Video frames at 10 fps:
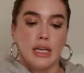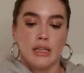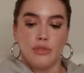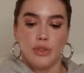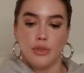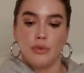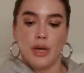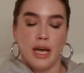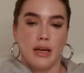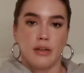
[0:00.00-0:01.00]
If you
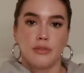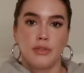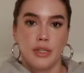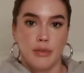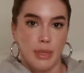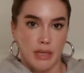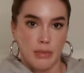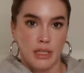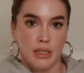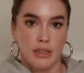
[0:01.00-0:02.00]
have the
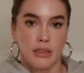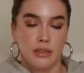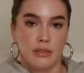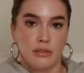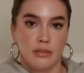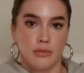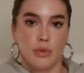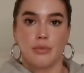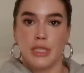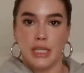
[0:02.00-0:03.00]
baby,
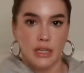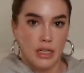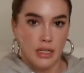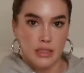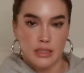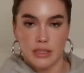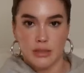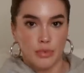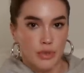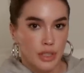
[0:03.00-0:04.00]
we'll be here to
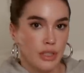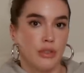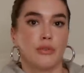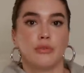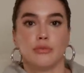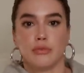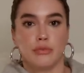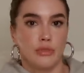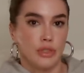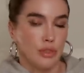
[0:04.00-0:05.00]
support you.
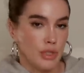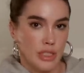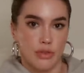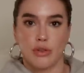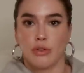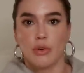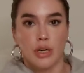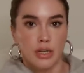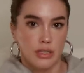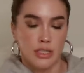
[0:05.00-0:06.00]
You can still go to
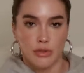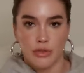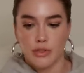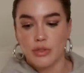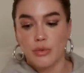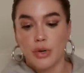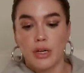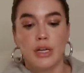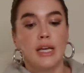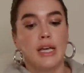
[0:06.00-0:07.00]
work, still go to
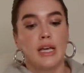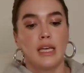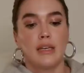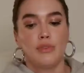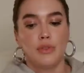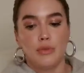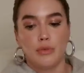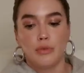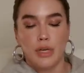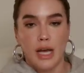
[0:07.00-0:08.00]
school. If
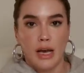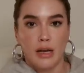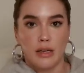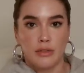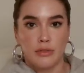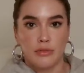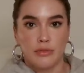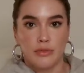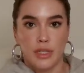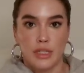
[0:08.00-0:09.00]
you have
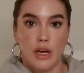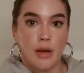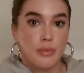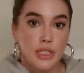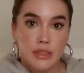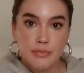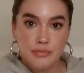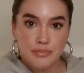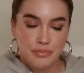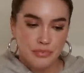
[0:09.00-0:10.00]
an
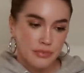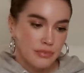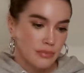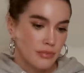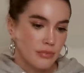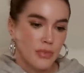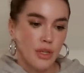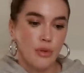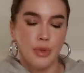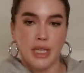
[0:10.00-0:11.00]
adoption,
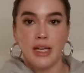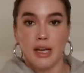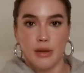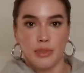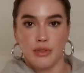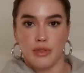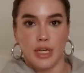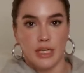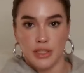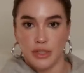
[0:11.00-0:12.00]
we can help you do
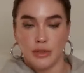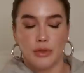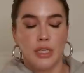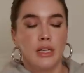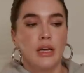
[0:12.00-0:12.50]
that too.